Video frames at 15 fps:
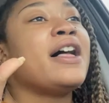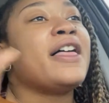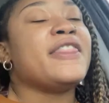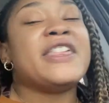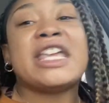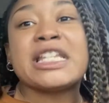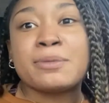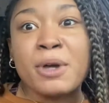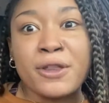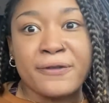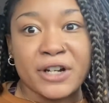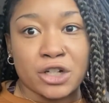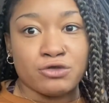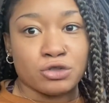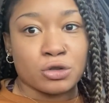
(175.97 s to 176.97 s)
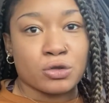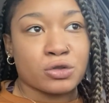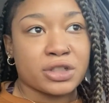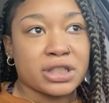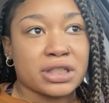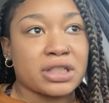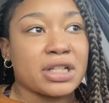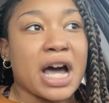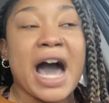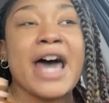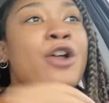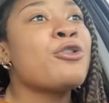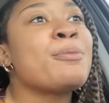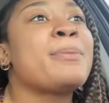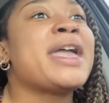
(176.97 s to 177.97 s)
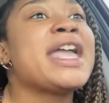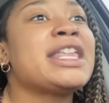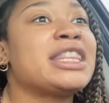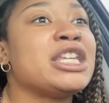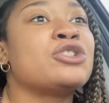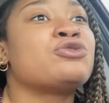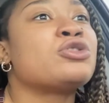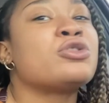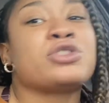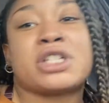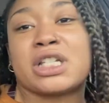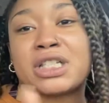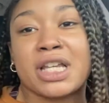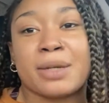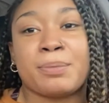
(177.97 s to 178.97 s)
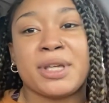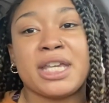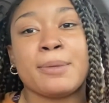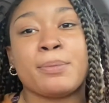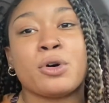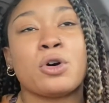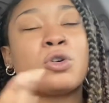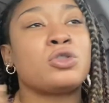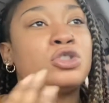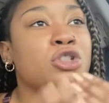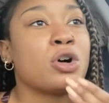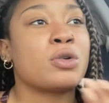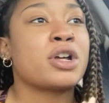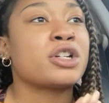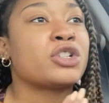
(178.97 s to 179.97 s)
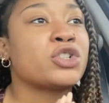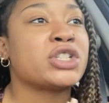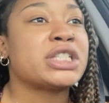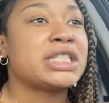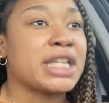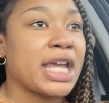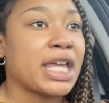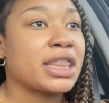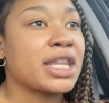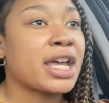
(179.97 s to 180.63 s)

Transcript: these motherfucking rules i don't make these rules and it's like people don't understand